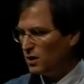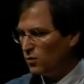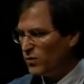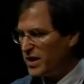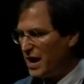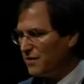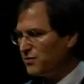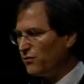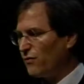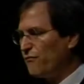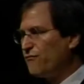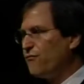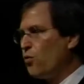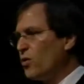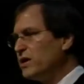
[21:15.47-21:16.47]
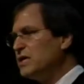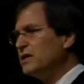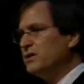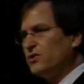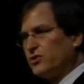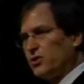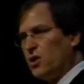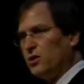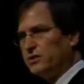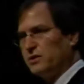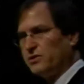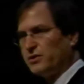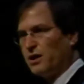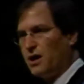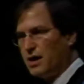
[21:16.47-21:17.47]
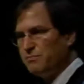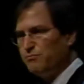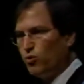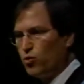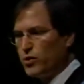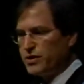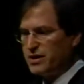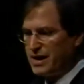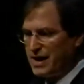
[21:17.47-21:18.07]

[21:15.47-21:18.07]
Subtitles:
We have over 40 consultants on board